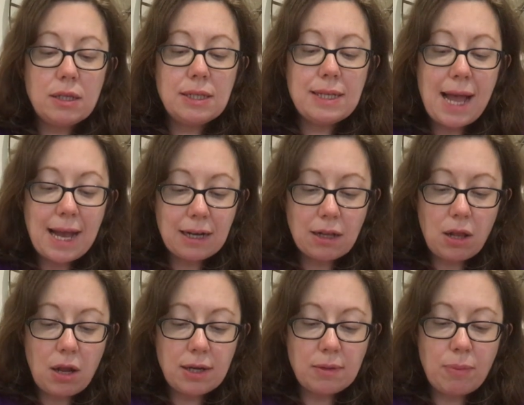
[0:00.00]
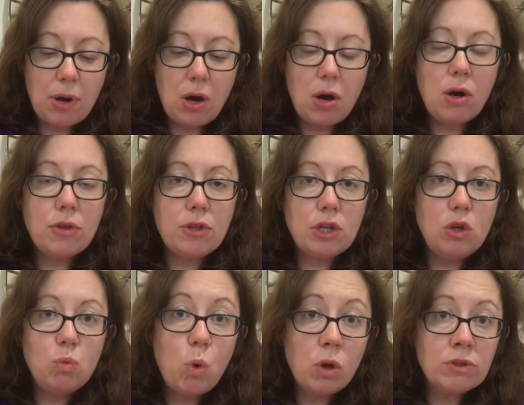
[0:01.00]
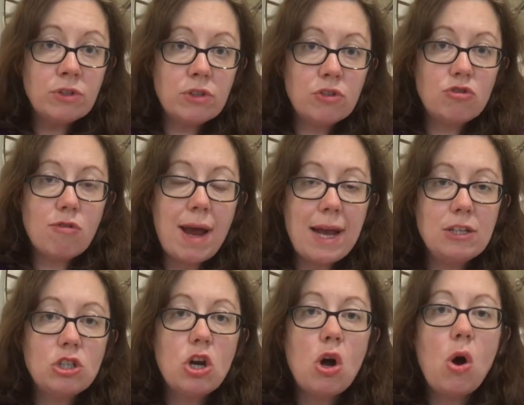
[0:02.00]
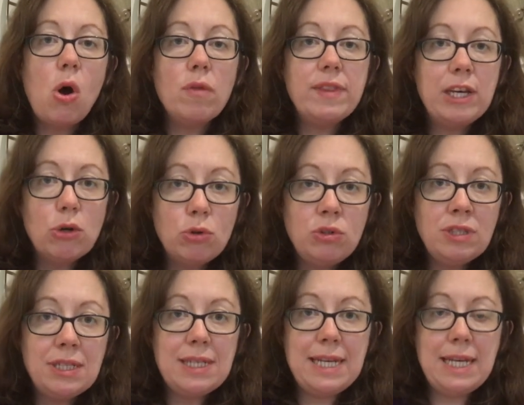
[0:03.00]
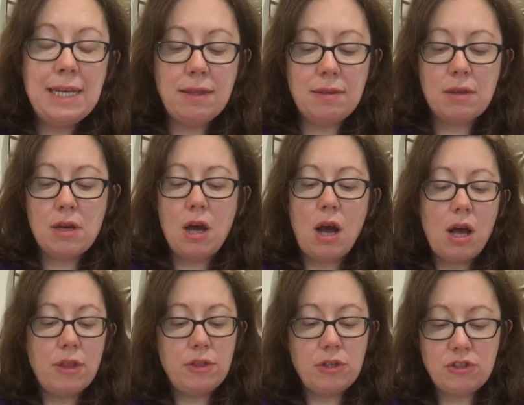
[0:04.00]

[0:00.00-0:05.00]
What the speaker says: neckline part that you want to stretch on the underneath, and the